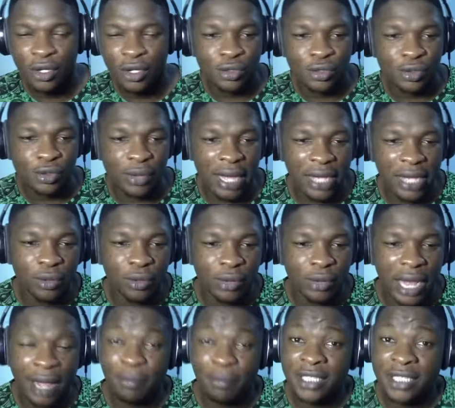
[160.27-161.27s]
So I
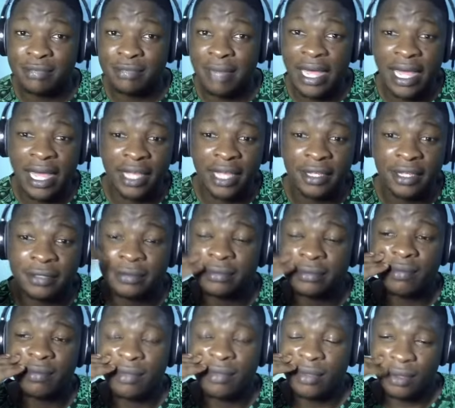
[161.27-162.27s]
played my,
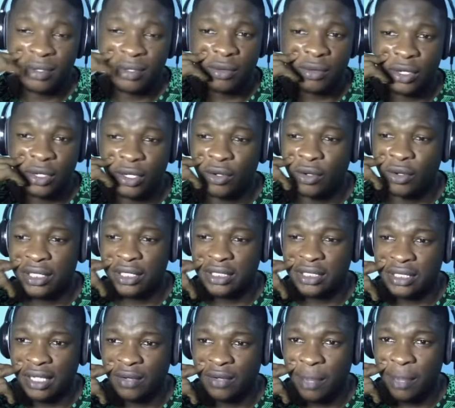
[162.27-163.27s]
what do you call it
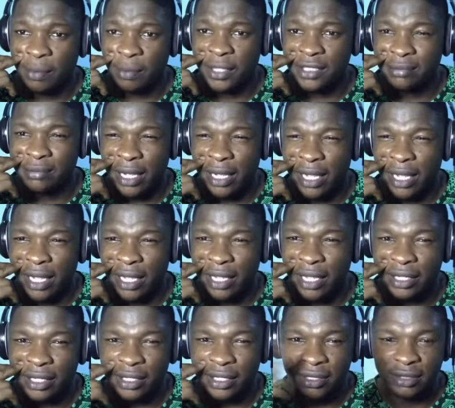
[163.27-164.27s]
now? I played
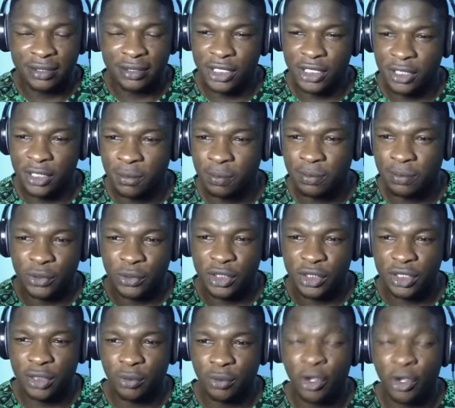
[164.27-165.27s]
my chip,
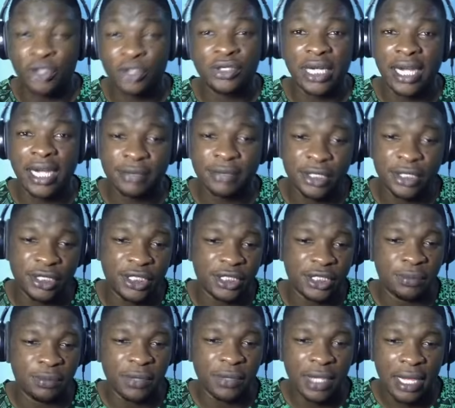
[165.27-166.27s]
ultra captain
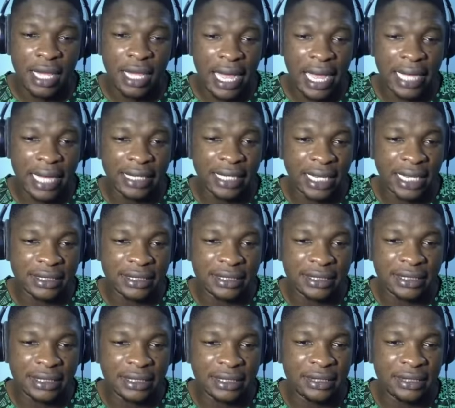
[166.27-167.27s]
chip, and I
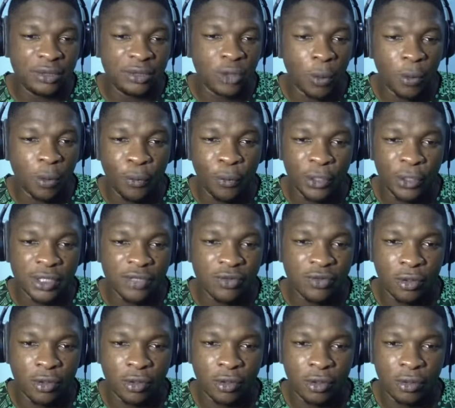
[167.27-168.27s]
did double points
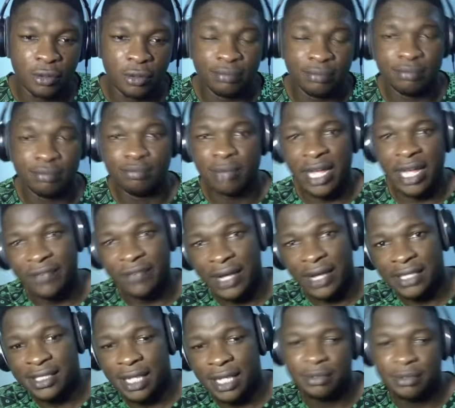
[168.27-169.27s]
for my
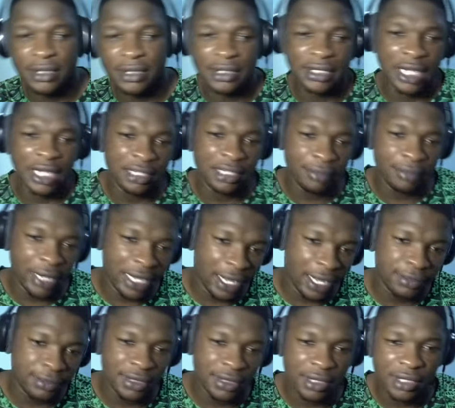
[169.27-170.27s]
vice captain and my
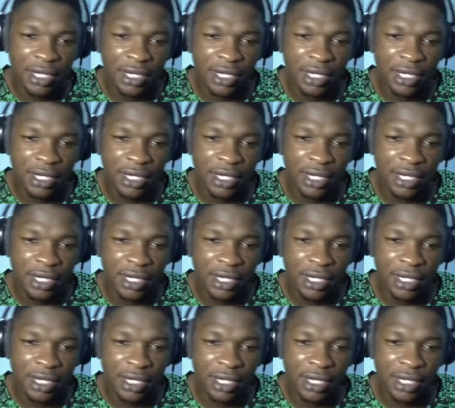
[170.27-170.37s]
captain.